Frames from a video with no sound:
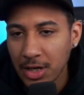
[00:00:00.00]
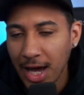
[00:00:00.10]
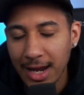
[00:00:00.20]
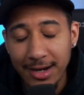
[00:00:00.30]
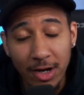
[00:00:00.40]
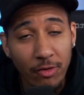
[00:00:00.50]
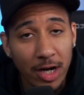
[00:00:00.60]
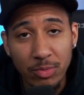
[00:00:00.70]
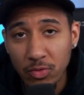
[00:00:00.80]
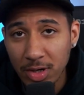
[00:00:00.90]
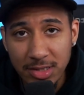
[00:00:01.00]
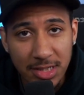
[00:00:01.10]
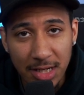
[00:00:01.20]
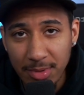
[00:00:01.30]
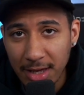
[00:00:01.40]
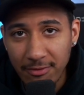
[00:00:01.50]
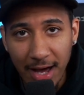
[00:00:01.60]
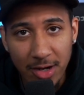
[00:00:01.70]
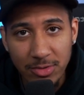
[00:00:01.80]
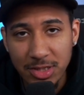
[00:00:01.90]
had an incredible run to the NBA
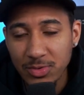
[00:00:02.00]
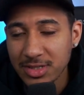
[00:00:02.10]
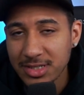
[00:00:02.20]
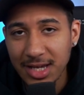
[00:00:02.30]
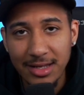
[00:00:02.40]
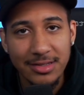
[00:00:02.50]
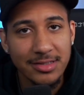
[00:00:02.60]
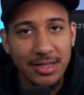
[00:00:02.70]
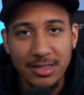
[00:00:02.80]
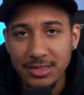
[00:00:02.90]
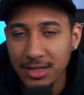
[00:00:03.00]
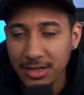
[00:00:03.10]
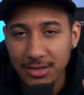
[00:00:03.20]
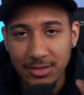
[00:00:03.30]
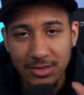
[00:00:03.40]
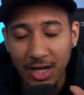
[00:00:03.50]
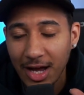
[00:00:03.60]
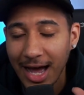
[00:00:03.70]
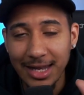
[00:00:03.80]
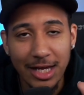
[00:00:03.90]
Finals. It was a sight to see a
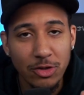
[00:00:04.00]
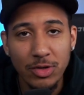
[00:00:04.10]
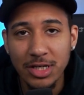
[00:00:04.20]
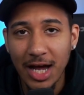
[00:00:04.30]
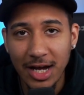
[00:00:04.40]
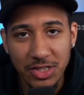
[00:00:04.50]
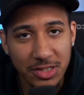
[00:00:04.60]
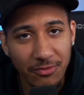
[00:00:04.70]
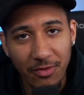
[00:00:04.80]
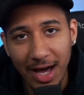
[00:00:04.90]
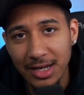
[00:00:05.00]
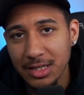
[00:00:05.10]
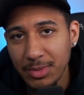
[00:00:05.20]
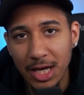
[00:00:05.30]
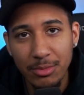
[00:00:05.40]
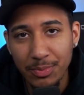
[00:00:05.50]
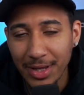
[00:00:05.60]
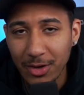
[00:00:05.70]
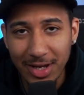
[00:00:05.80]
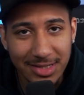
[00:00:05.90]
guy like Luka Doncic finally be able to
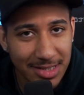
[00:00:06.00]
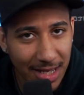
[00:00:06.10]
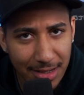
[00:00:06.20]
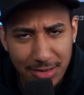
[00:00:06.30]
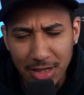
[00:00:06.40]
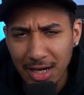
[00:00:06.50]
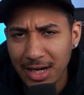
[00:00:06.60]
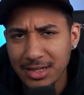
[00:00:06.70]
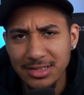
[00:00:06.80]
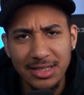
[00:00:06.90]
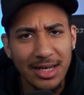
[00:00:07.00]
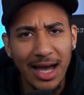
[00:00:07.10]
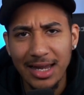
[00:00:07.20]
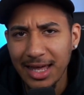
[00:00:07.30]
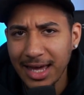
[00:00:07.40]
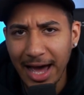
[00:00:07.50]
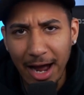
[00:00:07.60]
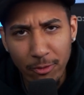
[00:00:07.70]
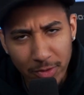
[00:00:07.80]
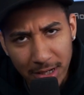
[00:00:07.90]
play on that stage, to see a guy like
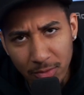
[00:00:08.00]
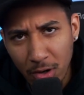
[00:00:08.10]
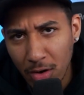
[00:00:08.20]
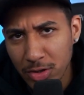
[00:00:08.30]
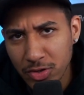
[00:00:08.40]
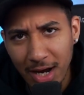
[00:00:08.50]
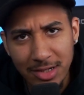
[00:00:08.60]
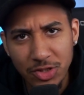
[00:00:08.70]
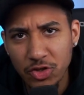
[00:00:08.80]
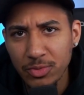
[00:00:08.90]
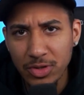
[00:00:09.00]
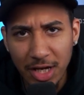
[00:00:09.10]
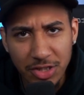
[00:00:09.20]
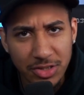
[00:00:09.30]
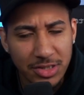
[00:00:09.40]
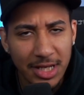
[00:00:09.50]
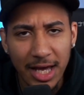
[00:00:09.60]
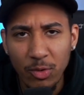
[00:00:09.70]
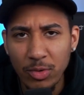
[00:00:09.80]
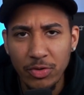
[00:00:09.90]
Kyrie with all the trials and tribulations he
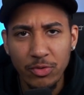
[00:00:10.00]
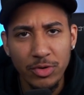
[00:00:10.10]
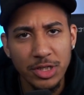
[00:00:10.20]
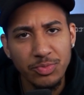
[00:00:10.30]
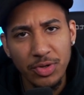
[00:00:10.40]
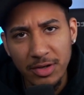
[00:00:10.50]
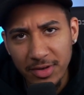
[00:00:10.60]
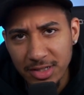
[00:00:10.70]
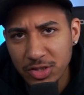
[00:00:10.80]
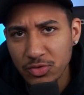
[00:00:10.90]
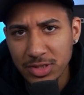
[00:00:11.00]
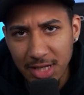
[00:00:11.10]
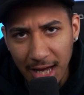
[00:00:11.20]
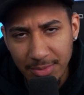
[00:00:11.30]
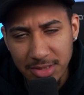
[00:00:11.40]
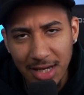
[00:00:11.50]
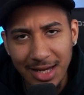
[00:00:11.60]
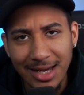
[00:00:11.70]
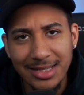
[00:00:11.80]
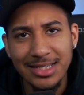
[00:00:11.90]
had went through in his previous two stops,
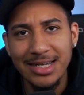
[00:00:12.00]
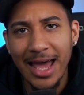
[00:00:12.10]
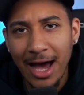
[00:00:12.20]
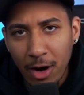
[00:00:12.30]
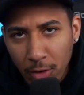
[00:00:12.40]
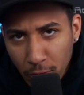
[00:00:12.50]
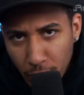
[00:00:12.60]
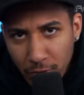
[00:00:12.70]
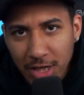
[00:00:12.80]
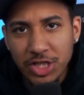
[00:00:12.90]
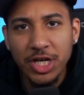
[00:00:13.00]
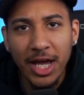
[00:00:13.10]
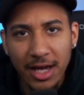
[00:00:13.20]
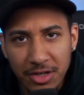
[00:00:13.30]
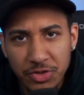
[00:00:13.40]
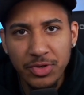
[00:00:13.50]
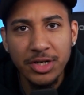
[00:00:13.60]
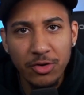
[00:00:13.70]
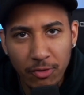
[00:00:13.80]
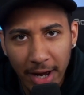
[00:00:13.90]
to now rechange,
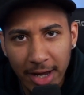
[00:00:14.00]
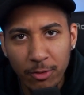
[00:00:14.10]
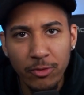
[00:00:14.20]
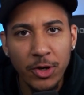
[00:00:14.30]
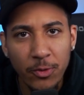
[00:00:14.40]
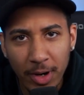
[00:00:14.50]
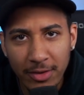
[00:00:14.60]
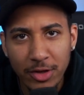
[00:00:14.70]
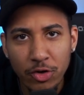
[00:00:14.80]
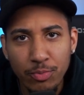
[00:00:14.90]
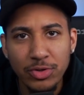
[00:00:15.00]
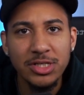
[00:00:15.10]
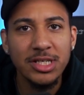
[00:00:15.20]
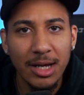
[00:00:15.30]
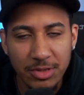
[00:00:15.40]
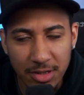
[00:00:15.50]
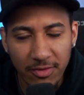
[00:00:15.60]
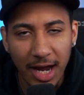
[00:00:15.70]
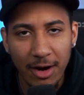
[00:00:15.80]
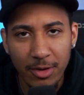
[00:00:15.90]
redirect, and recreate the new perception of
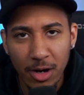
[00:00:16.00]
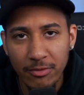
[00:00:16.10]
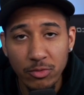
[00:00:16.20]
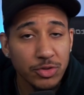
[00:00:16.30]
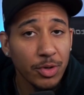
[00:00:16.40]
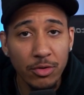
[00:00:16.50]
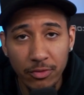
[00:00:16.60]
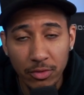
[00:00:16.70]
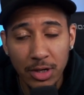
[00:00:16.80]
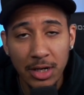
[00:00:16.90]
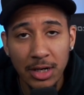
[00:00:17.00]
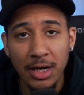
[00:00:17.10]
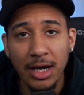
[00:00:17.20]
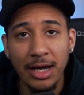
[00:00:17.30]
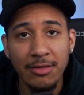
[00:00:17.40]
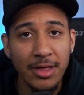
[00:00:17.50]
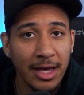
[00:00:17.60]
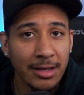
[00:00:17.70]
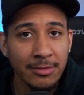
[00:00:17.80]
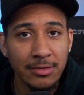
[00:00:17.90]
Kyrie Irving was beautiful. And
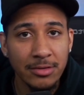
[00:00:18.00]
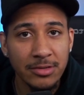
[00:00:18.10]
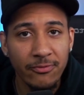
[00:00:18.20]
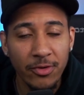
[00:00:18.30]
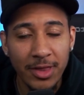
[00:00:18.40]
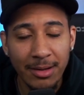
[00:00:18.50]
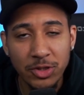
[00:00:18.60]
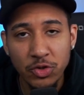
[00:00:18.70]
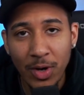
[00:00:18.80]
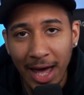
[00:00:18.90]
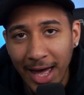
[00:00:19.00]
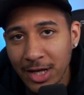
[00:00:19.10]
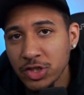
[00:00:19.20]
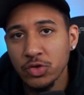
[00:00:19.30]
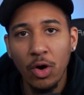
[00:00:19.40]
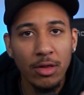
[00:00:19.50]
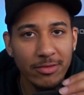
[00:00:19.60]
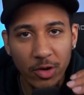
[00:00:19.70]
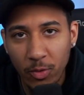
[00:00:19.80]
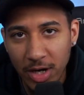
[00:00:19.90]
then for them to answer all of
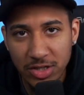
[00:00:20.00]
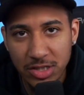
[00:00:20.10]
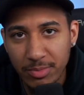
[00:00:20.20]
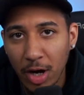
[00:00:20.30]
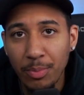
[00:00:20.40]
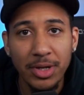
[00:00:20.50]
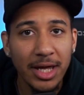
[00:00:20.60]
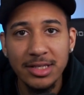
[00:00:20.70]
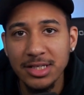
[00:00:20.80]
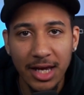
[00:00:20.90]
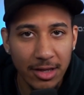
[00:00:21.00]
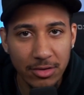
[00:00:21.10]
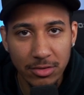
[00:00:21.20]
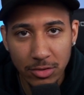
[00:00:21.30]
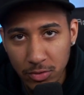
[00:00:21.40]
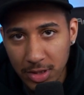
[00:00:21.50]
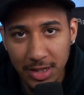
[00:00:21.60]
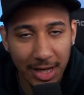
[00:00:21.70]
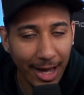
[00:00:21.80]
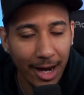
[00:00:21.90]
the questions about playing together, Luka
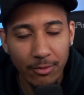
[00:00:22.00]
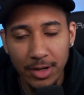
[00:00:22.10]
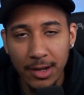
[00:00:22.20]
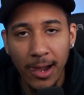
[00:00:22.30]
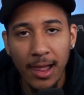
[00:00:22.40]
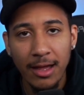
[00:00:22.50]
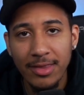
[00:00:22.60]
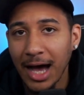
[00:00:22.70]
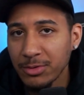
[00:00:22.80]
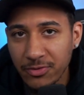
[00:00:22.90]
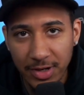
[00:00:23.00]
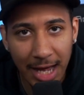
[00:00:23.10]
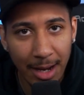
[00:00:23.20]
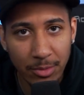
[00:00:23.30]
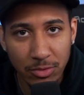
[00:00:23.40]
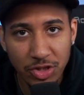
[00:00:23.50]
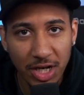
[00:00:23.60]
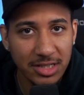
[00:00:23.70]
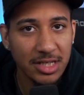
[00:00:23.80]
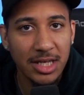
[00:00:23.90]
and Kyrie, that was phenomenal.
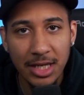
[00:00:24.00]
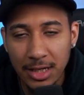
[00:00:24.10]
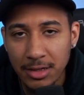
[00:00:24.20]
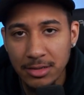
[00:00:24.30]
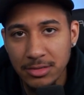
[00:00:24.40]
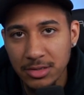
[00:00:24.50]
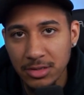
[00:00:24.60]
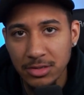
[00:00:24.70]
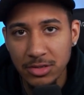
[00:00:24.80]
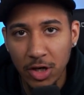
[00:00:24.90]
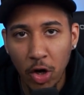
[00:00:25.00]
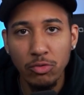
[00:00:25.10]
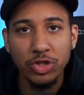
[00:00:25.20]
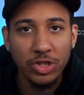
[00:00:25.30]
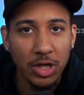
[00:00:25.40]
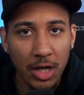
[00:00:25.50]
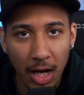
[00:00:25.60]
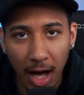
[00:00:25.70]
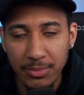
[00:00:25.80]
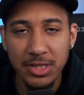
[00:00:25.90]
Jason Kidd to coach
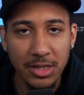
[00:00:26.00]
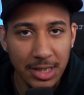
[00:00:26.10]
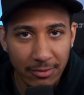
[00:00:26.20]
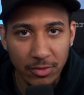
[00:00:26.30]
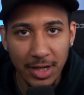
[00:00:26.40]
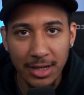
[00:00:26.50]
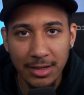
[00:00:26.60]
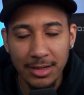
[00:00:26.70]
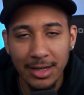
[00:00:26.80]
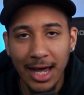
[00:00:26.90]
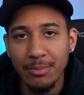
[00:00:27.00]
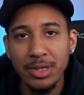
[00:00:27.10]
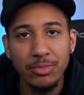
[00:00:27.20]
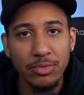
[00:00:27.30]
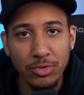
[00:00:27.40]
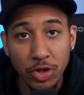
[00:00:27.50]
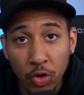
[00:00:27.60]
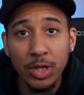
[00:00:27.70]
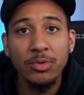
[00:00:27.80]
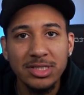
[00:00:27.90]
up to the level that a lot of people
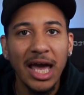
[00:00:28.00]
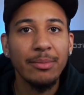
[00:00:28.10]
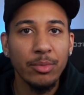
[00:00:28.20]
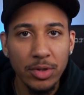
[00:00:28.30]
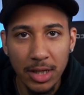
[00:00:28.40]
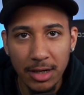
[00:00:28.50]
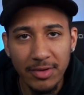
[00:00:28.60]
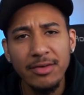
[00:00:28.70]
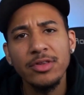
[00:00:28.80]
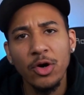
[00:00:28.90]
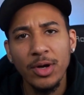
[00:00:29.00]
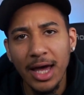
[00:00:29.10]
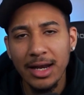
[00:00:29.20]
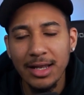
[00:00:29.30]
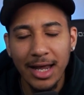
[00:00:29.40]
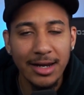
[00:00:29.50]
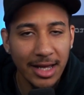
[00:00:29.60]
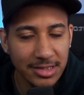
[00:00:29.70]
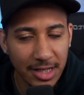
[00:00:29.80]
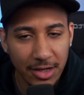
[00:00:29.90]
knew he was capable of, even though he had a lot of
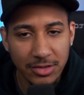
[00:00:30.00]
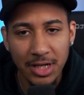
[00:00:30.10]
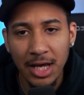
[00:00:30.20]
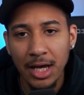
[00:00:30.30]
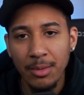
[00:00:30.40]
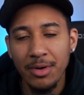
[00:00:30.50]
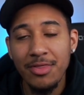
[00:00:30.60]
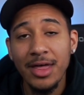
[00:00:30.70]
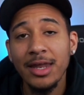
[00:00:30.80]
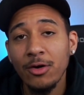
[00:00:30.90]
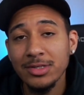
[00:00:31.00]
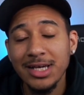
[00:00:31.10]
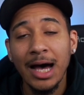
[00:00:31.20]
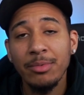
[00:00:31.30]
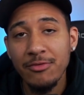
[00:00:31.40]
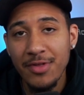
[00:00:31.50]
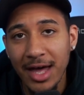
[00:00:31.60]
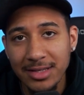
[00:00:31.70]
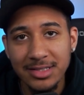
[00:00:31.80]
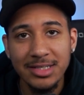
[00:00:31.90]
naysayers. But then on top of
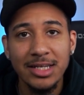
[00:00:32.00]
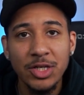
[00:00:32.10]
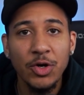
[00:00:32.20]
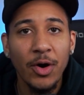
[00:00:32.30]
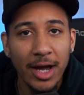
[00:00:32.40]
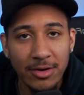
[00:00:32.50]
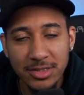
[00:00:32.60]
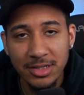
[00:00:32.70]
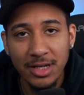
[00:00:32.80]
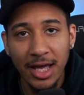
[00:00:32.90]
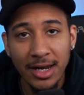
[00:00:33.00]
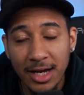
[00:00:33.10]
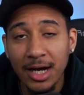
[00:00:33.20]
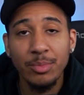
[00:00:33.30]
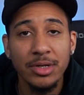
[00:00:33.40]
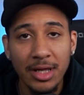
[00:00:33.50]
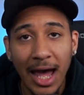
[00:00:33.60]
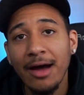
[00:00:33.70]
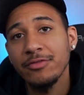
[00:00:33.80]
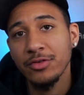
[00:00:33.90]
that, to see Nico Harrison in company
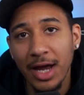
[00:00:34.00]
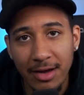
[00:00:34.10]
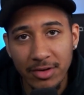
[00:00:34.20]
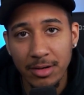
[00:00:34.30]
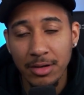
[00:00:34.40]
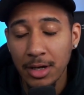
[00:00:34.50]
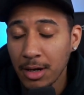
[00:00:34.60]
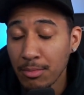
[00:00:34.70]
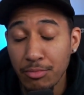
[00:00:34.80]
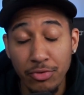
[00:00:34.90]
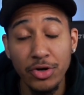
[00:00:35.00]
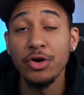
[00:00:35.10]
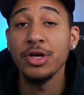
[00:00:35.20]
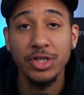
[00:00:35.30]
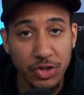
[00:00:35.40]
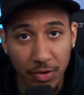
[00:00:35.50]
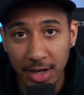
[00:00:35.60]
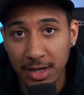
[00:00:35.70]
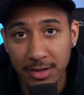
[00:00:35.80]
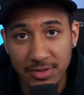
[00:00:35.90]
after having a brilliant trade of